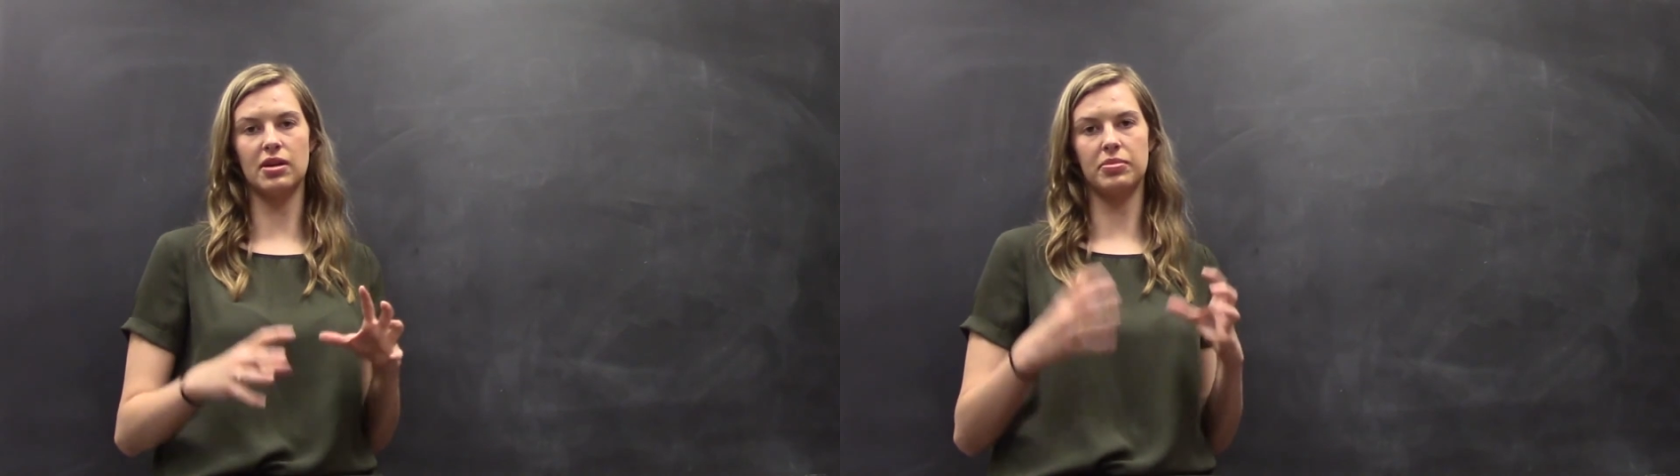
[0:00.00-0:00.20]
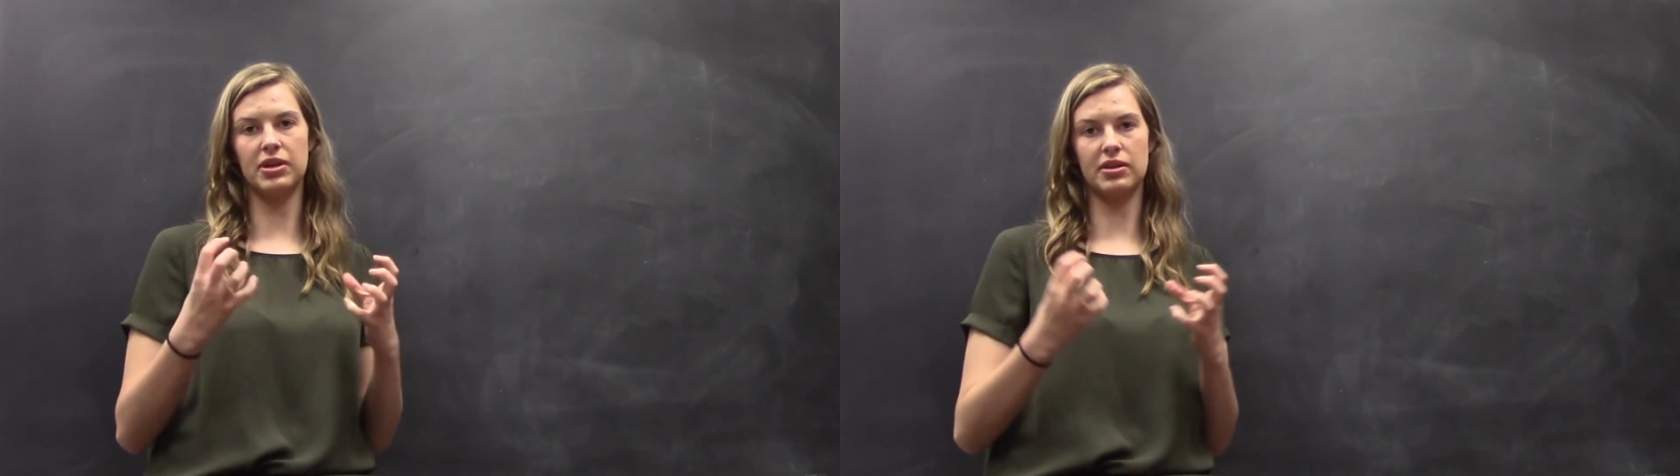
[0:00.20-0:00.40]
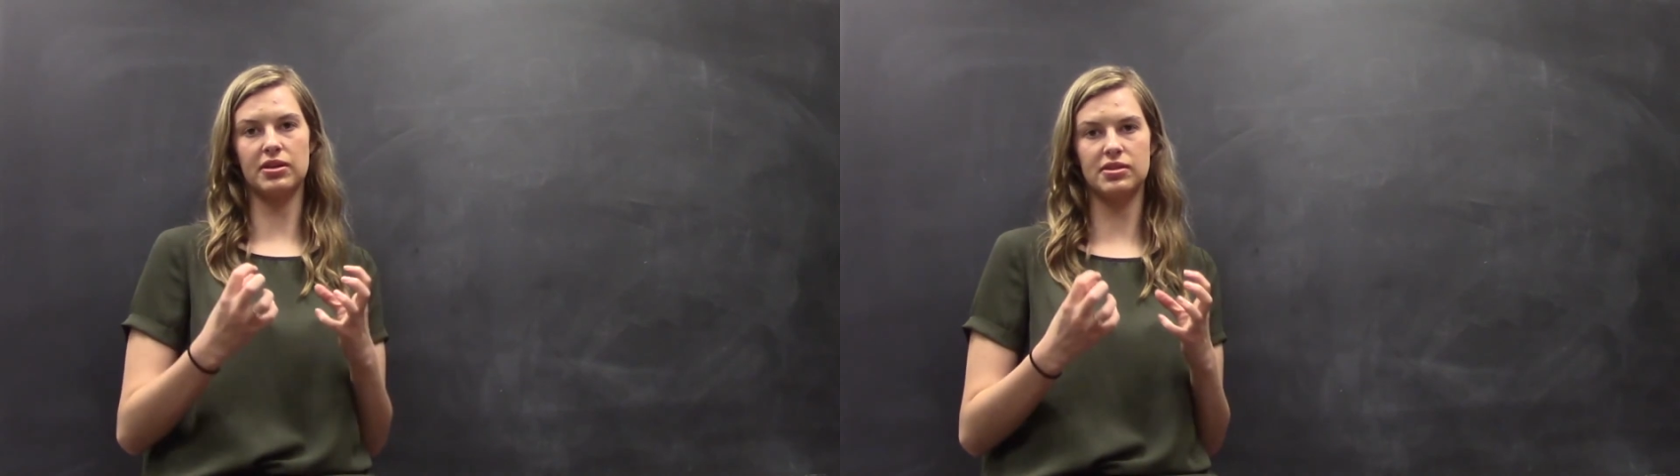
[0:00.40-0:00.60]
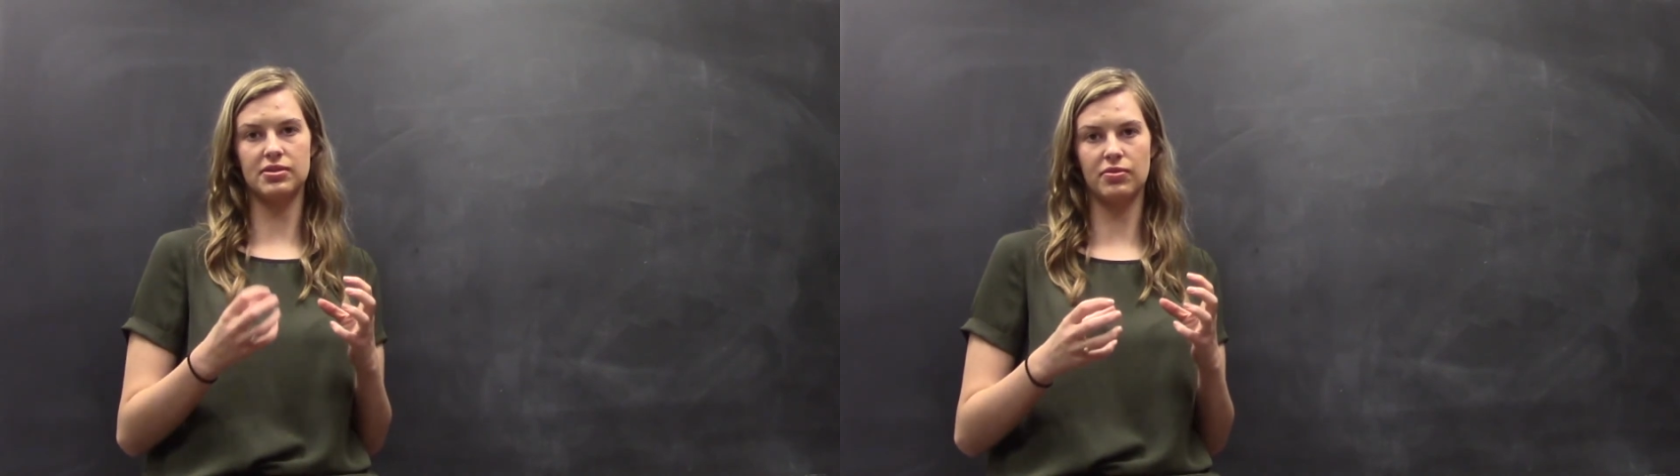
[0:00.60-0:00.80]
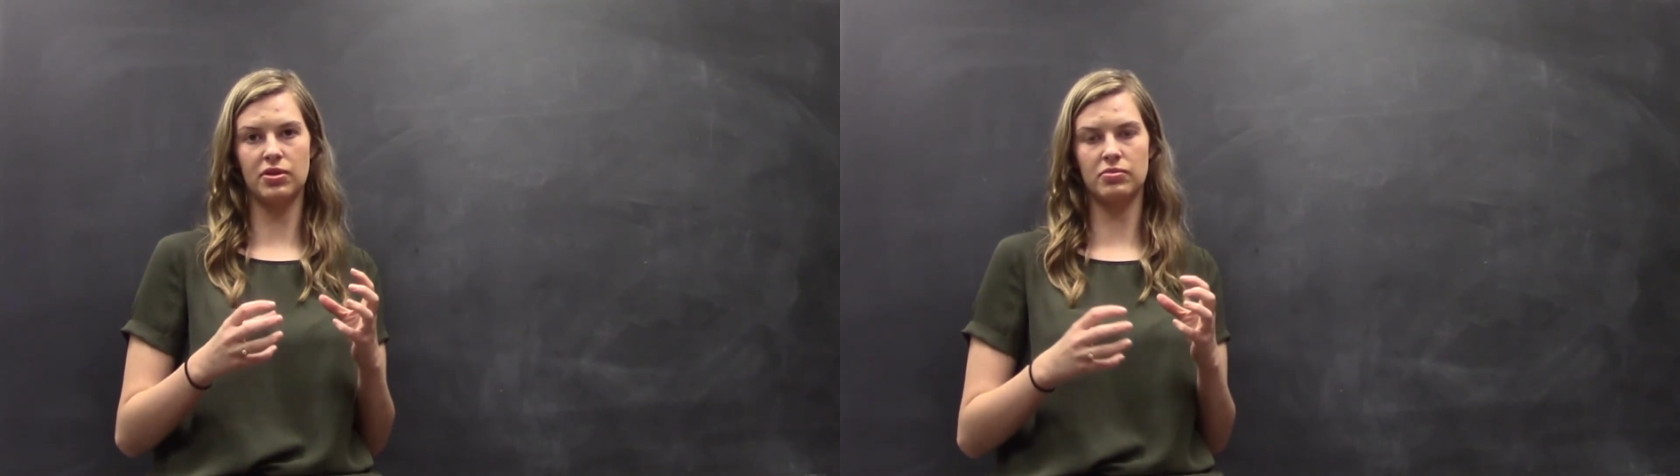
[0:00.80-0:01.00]
a platelet that's
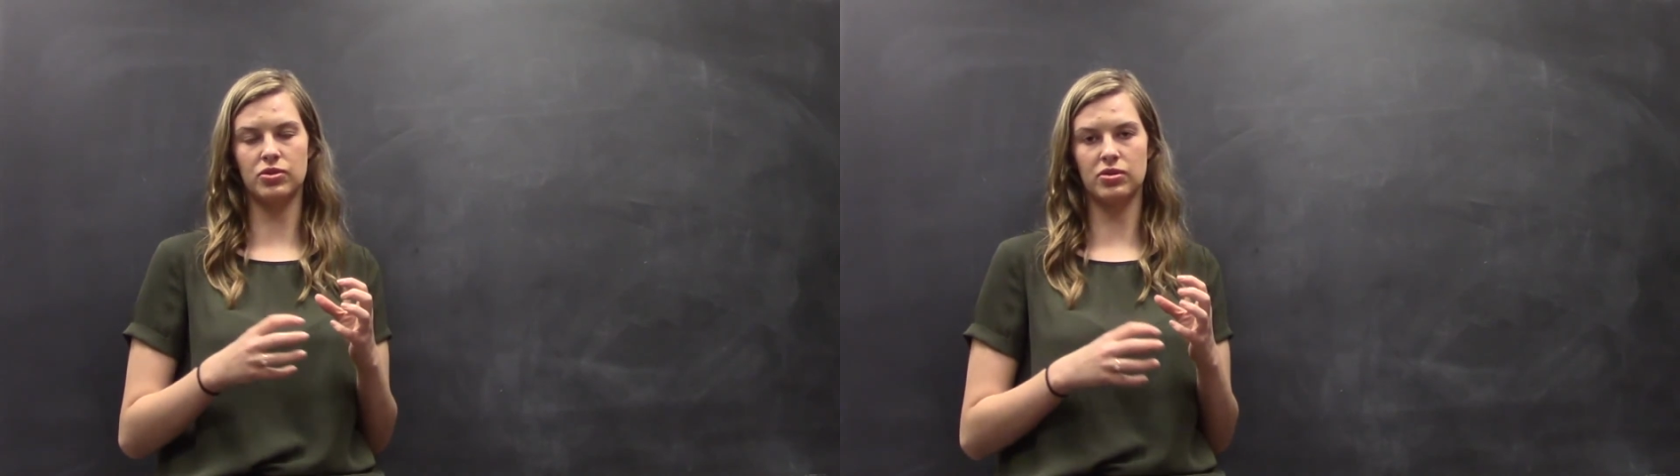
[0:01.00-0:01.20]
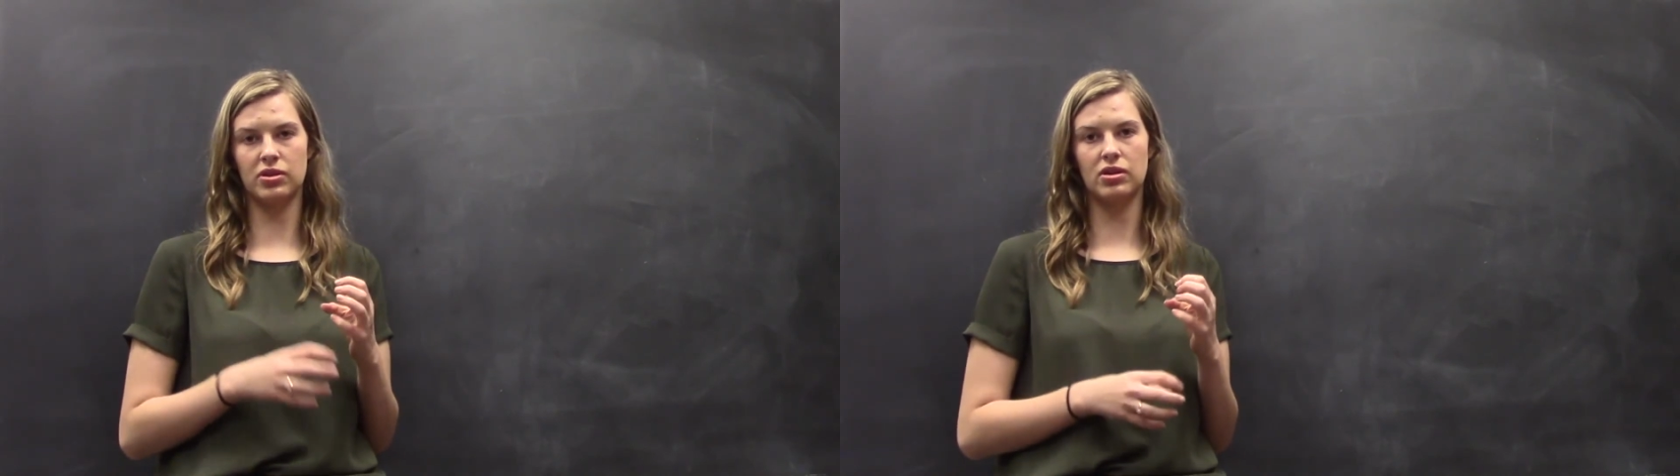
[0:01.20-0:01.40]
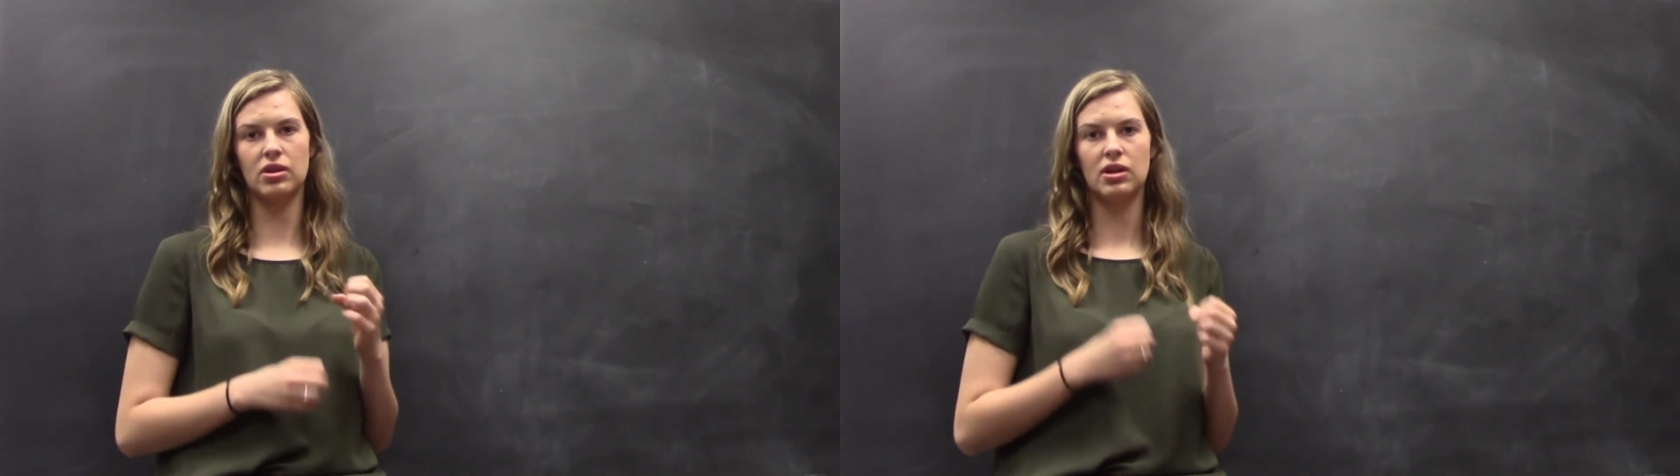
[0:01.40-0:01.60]
formed or